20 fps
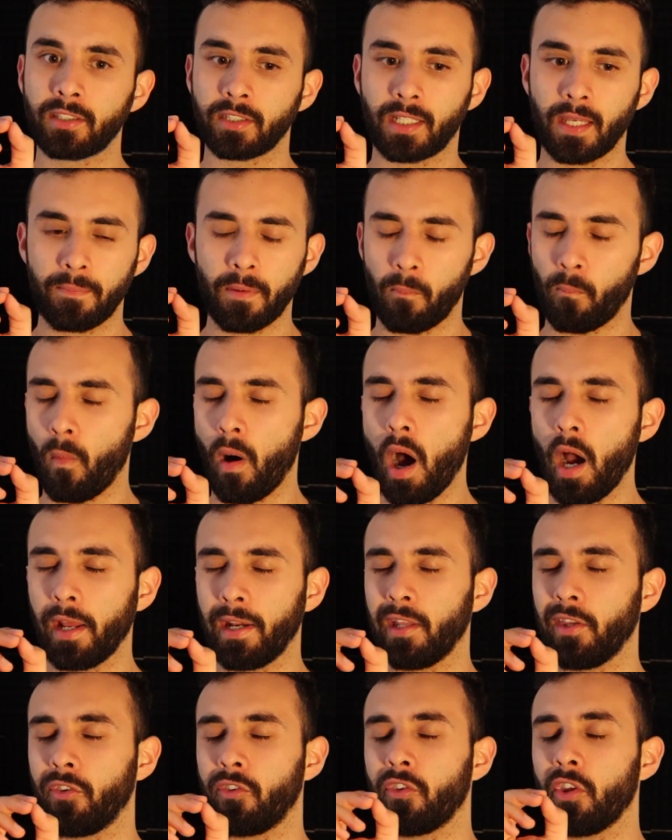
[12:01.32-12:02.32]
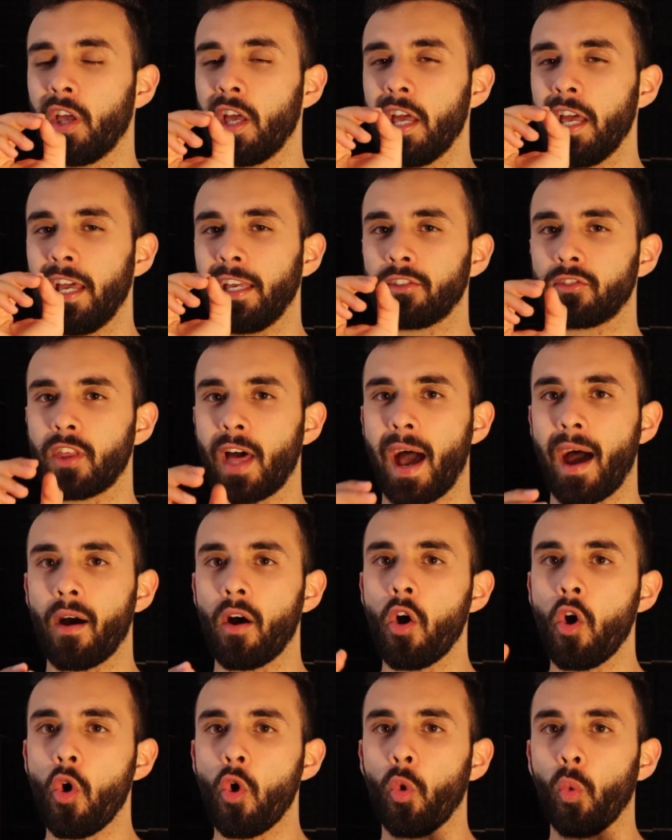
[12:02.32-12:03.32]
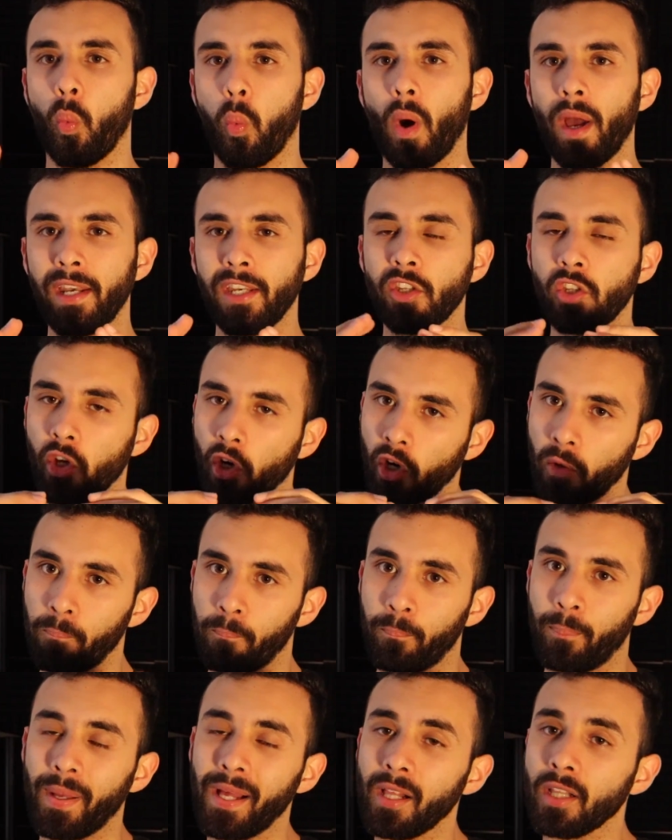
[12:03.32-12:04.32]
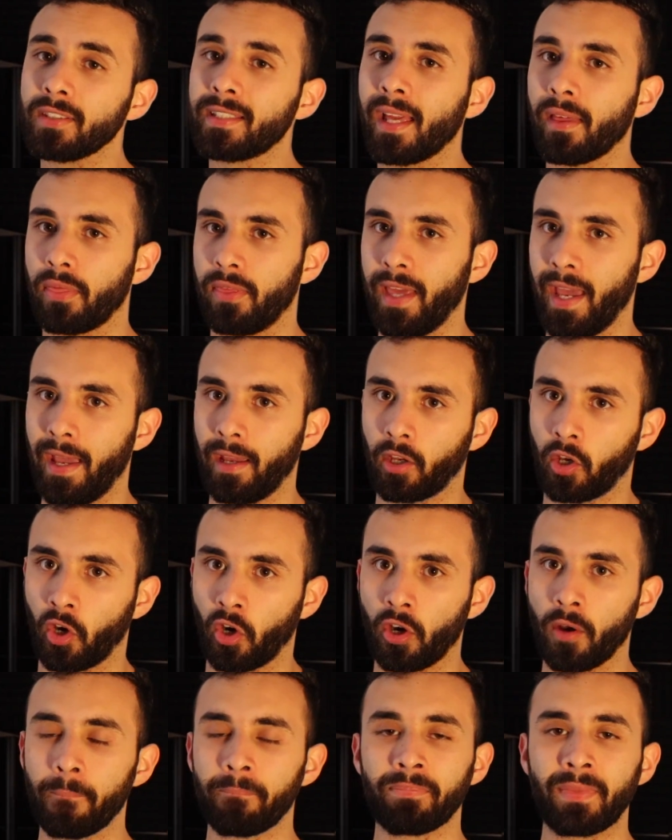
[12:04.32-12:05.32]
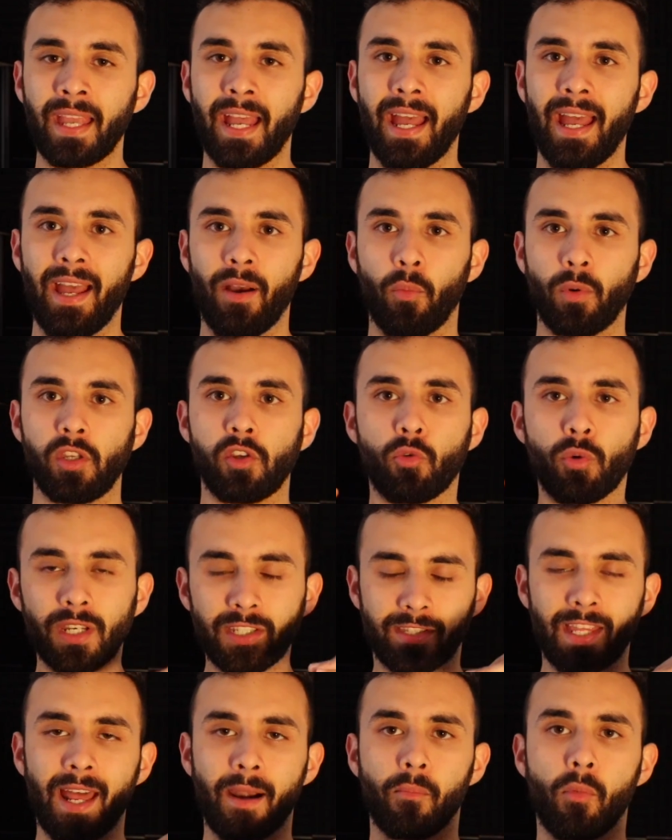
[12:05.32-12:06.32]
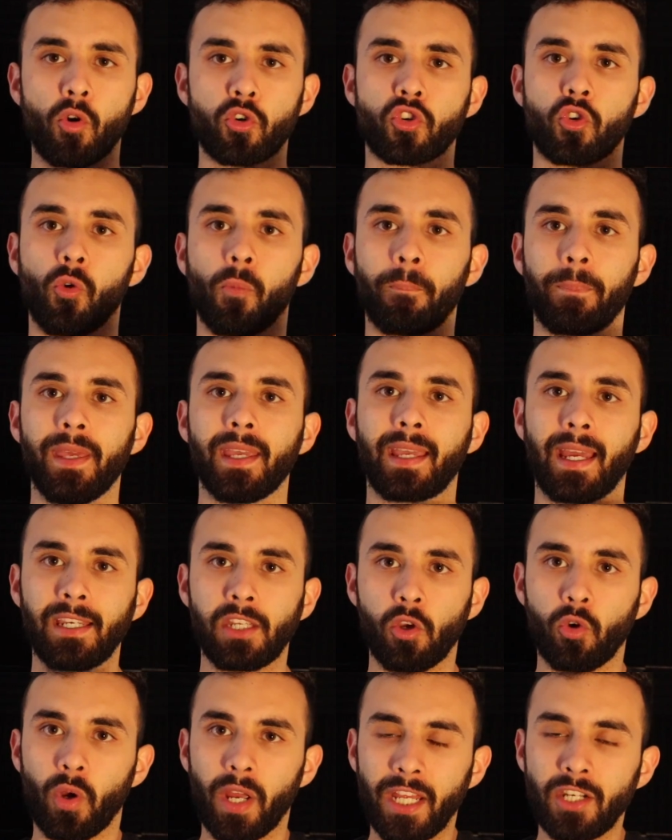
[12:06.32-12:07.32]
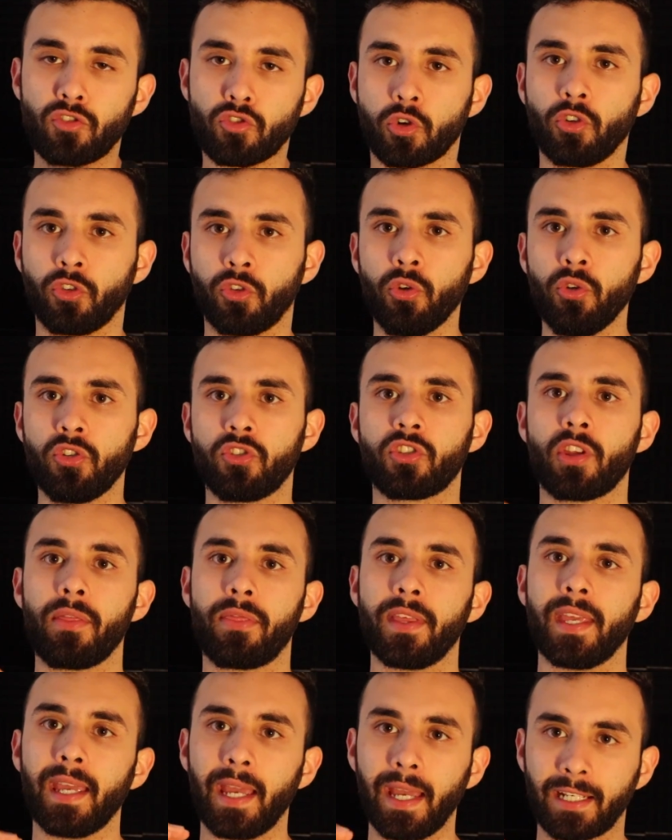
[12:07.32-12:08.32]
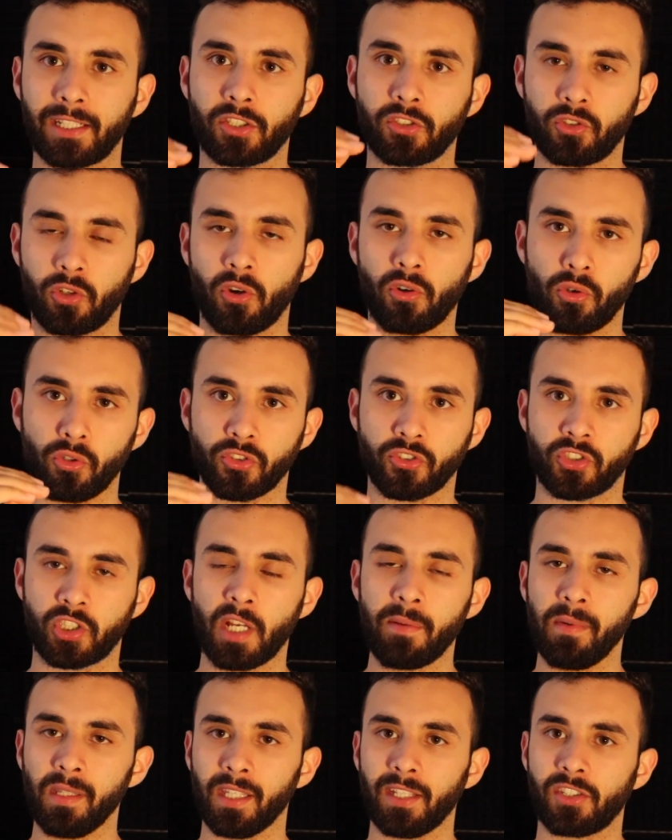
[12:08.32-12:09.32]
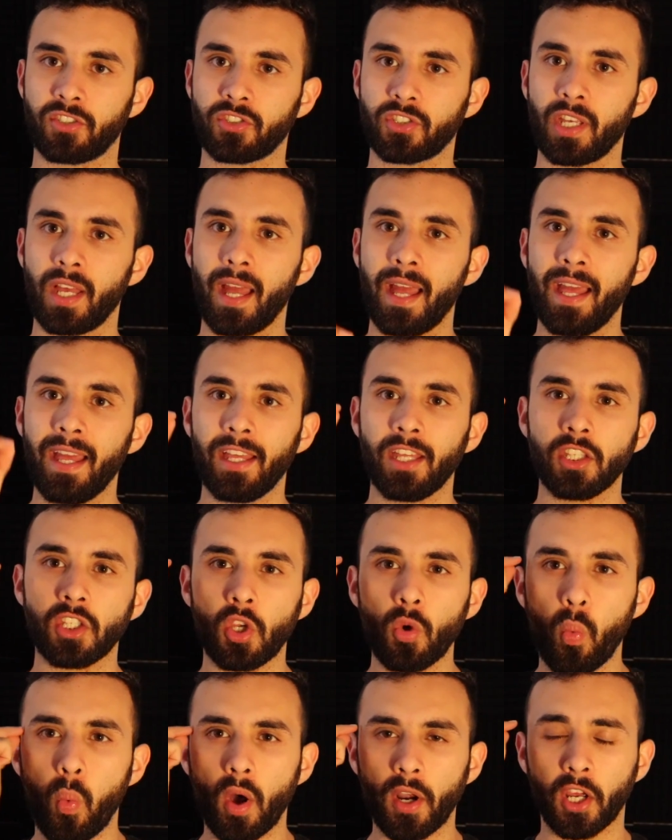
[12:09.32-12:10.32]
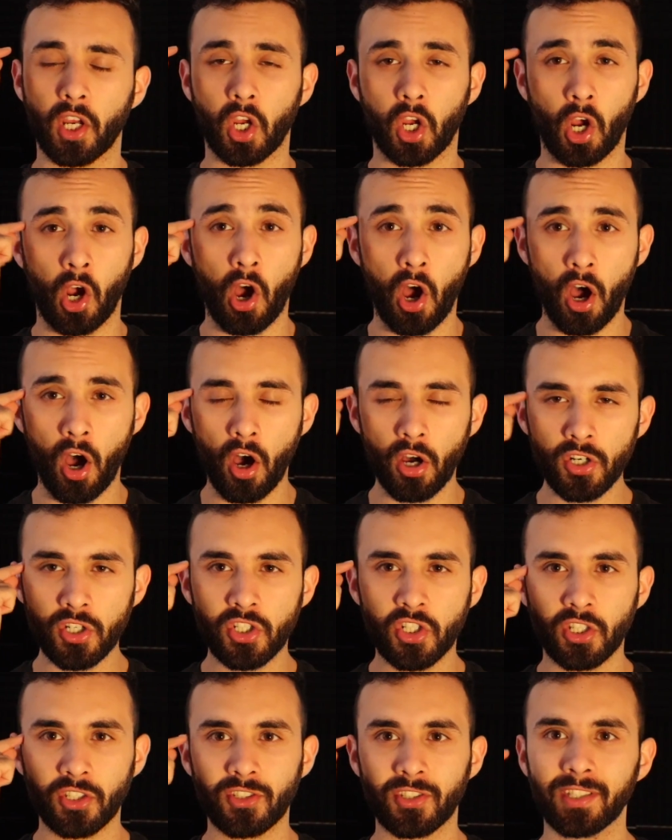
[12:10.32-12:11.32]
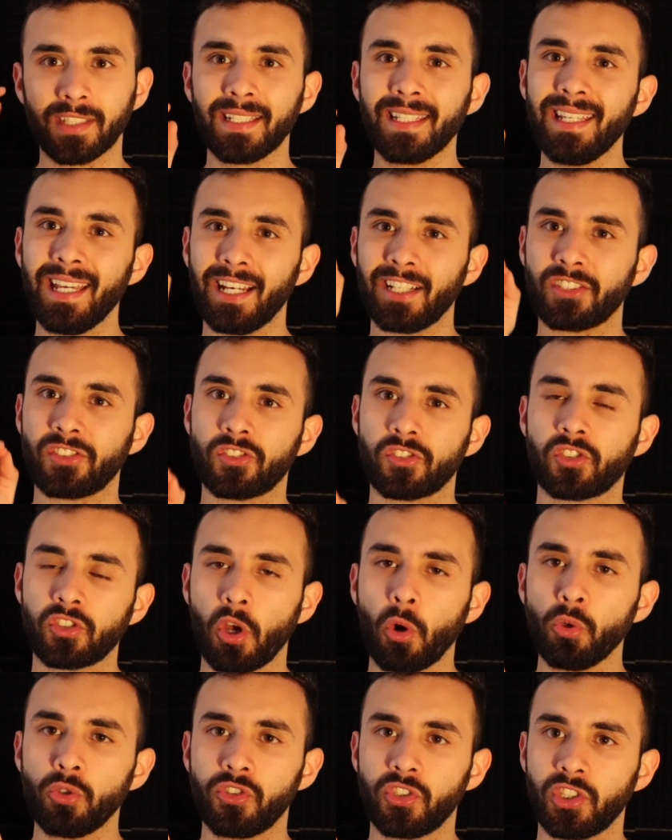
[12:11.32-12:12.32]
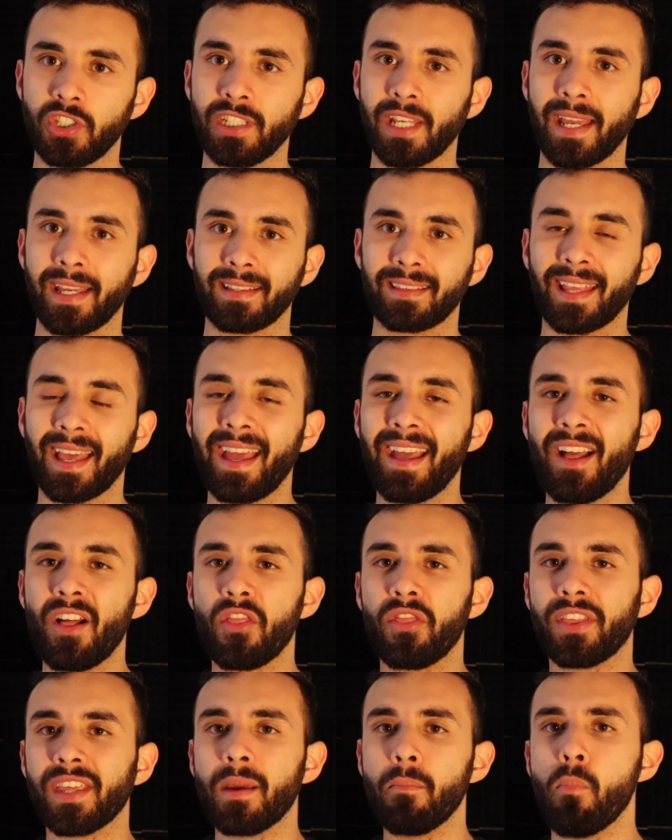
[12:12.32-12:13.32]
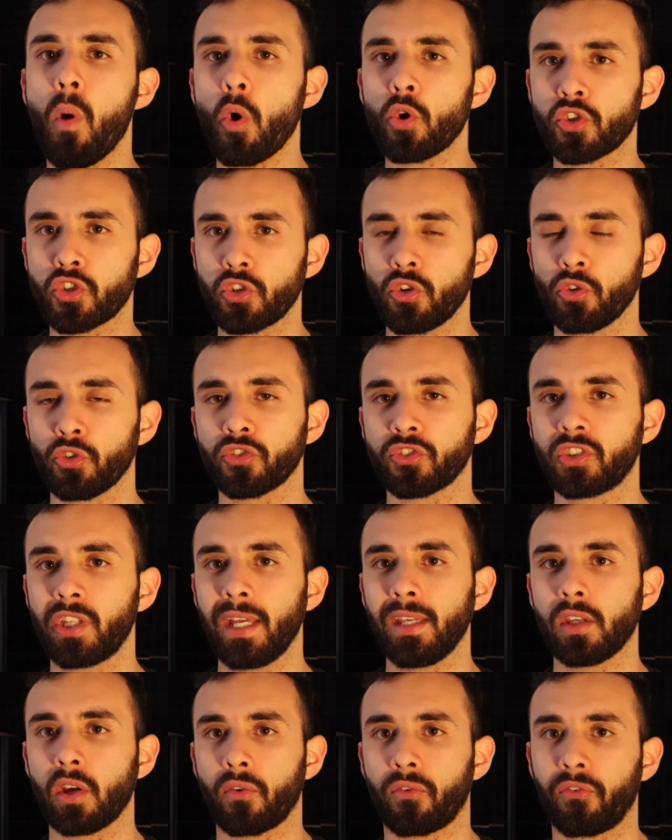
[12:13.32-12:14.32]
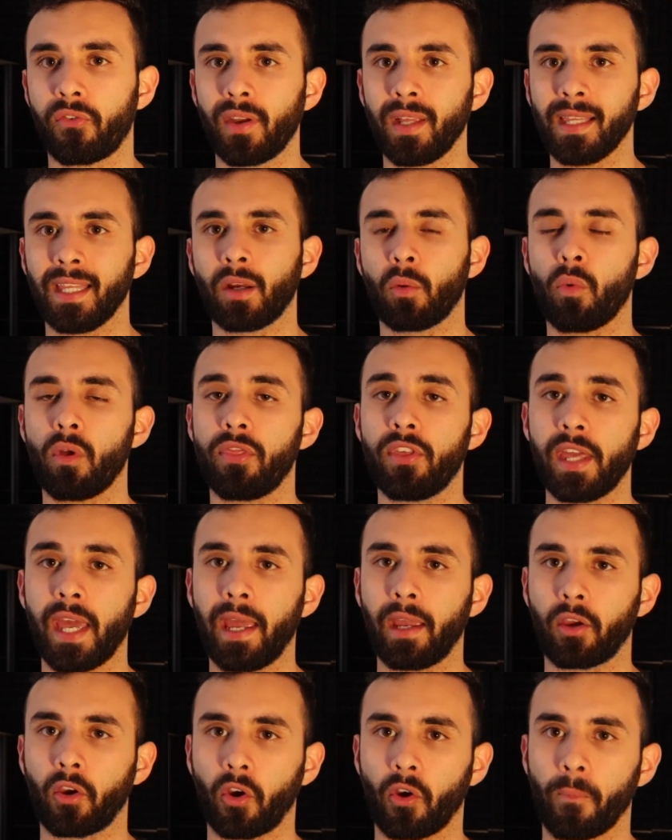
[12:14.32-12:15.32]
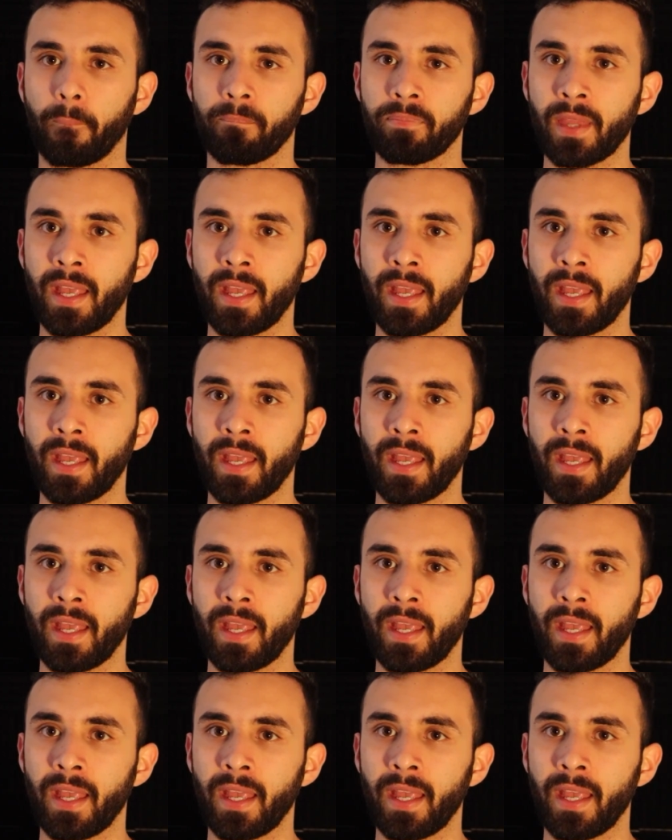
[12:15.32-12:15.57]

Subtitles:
to keep in mind is that when you're building the anchor, when you reach that emotional peak and you introduce the external stimulus, you want to consciously associate the emotional state you're feeling with the anchor.